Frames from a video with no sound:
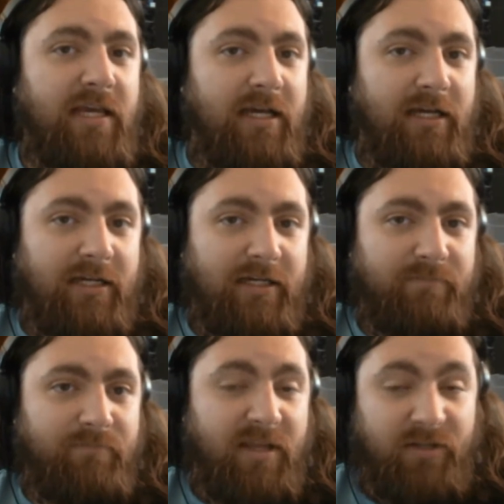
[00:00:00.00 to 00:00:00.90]

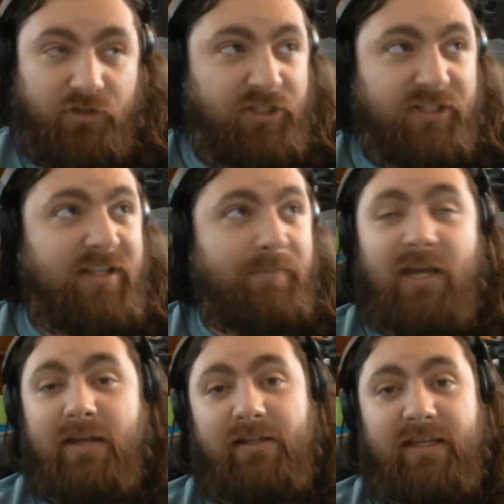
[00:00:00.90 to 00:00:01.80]
And just
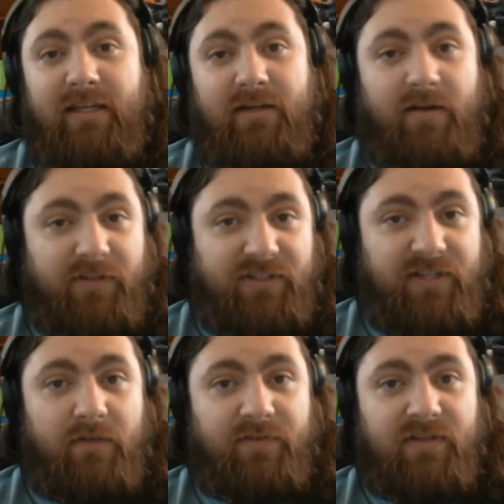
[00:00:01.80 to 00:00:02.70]
subtitling in and of
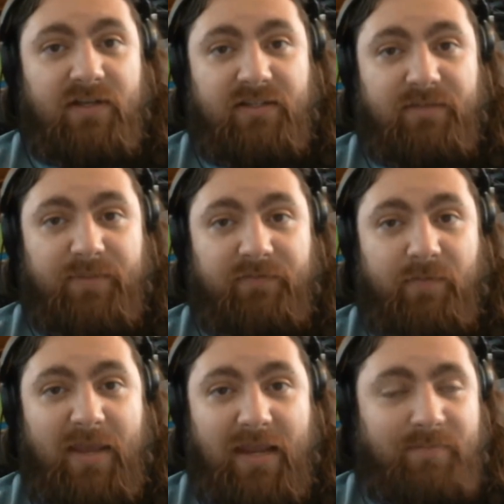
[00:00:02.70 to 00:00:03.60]
itself is a bit of
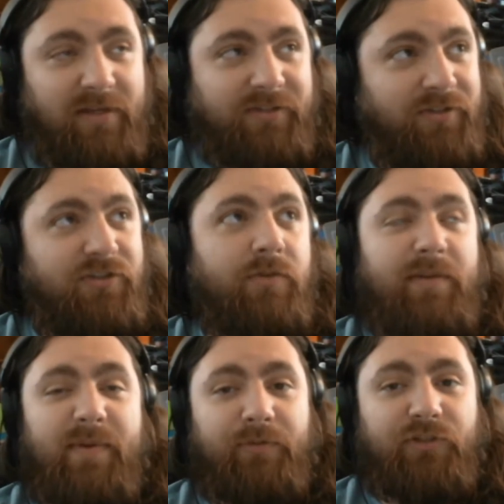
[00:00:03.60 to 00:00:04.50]
a pain because there's so
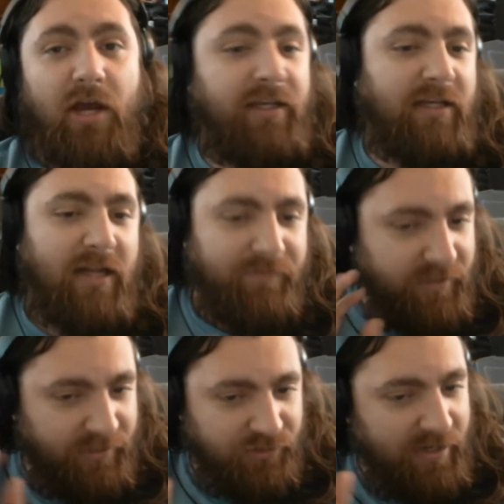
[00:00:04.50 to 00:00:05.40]
many people talking, and I have
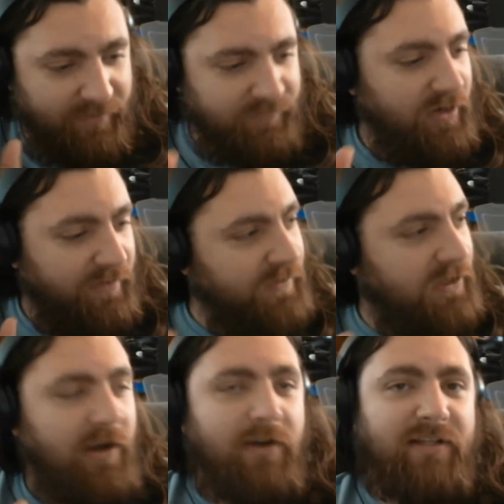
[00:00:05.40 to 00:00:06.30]
to try to
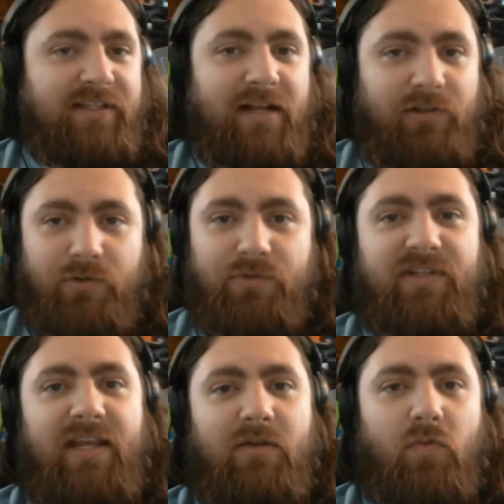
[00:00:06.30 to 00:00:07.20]
figure out exactly who's
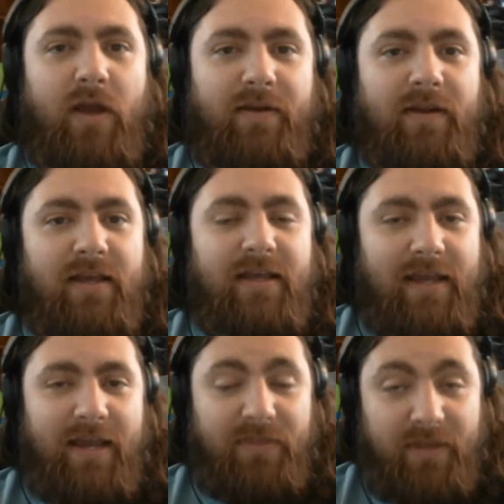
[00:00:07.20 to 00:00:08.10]
saying what,
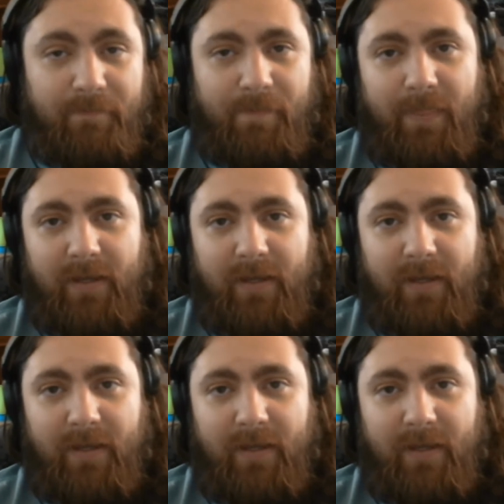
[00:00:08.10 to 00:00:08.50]
and then